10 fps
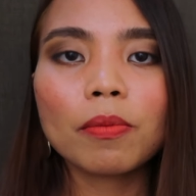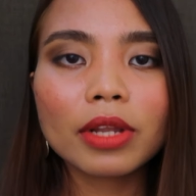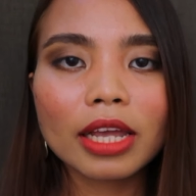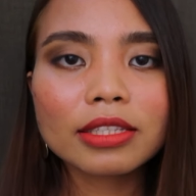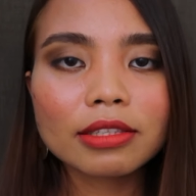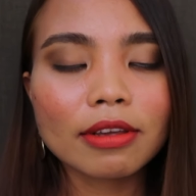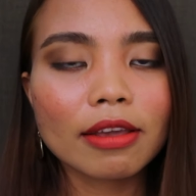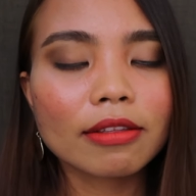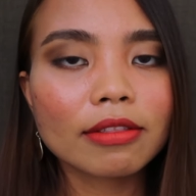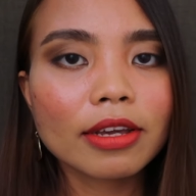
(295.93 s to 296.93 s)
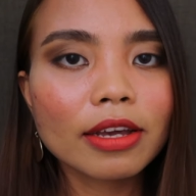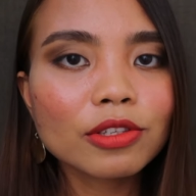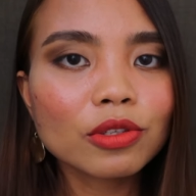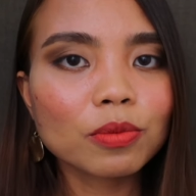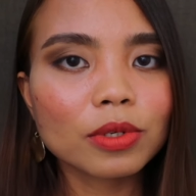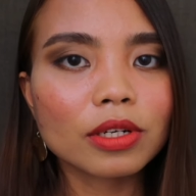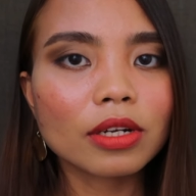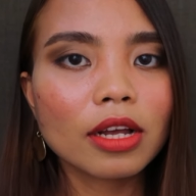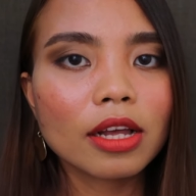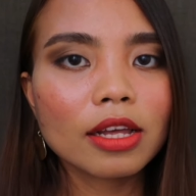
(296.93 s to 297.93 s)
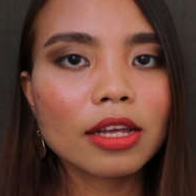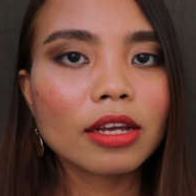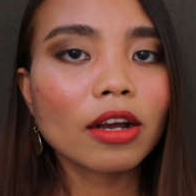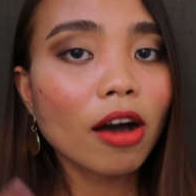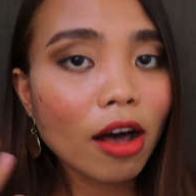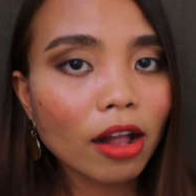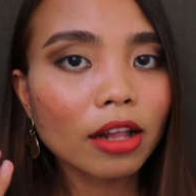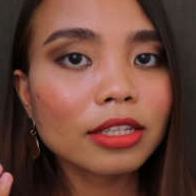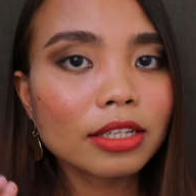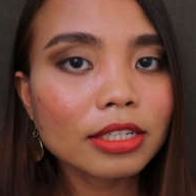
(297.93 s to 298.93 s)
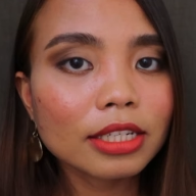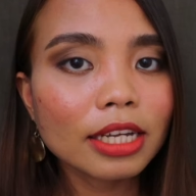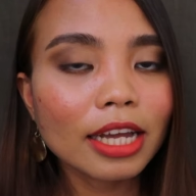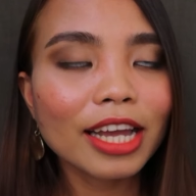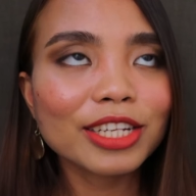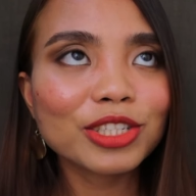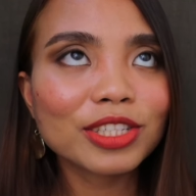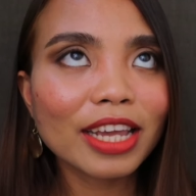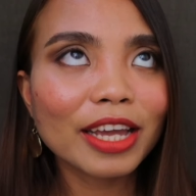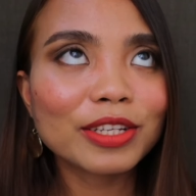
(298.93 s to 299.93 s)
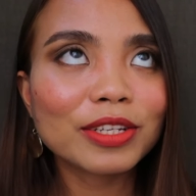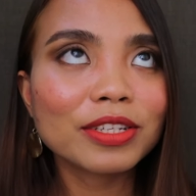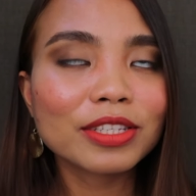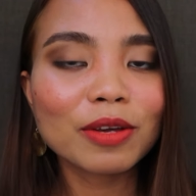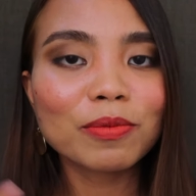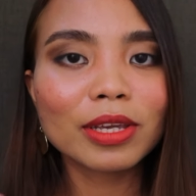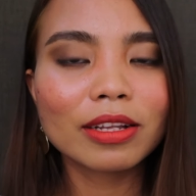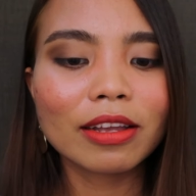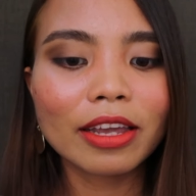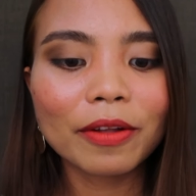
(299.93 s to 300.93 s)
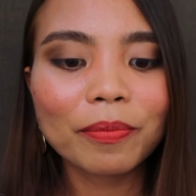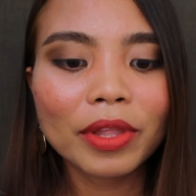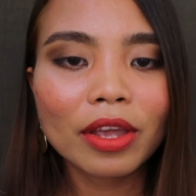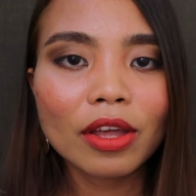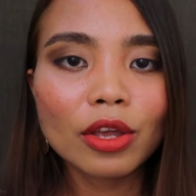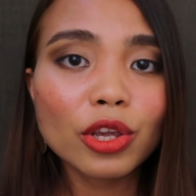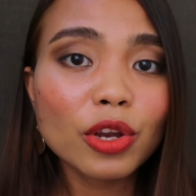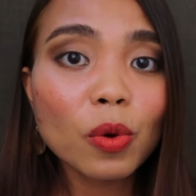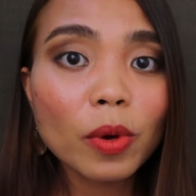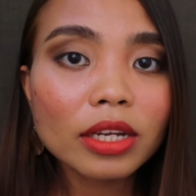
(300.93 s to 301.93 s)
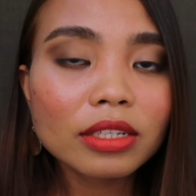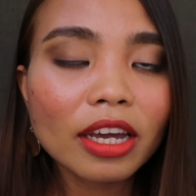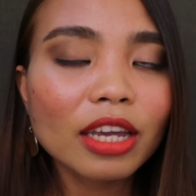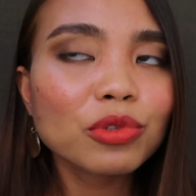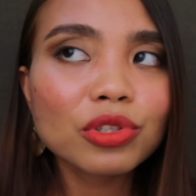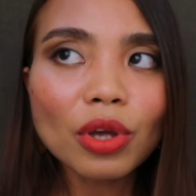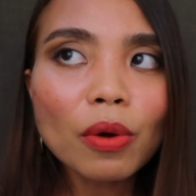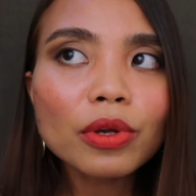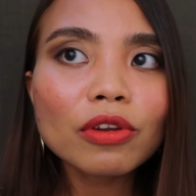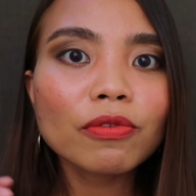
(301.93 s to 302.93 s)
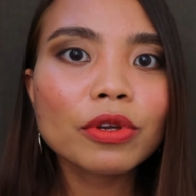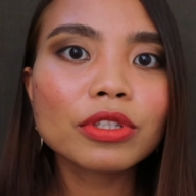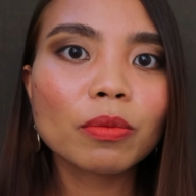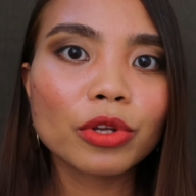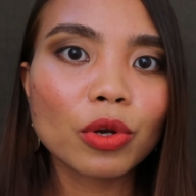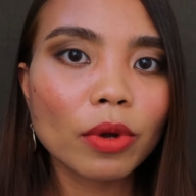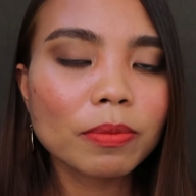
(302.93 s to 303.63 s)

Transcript: But let's say that the customer called and said something like, you know what? I am so confused about your